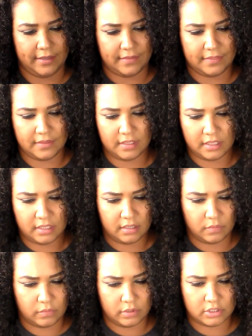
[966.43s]
And
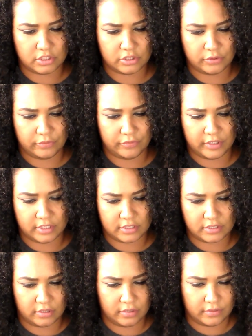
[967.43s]
then once you
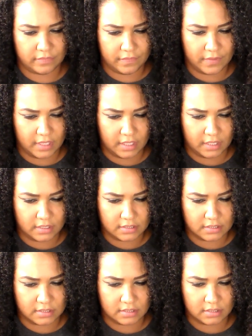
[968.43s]
finish all of
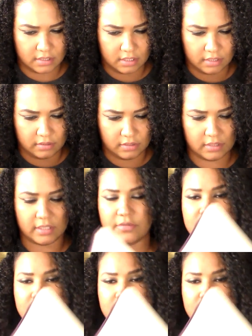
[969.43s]
that, it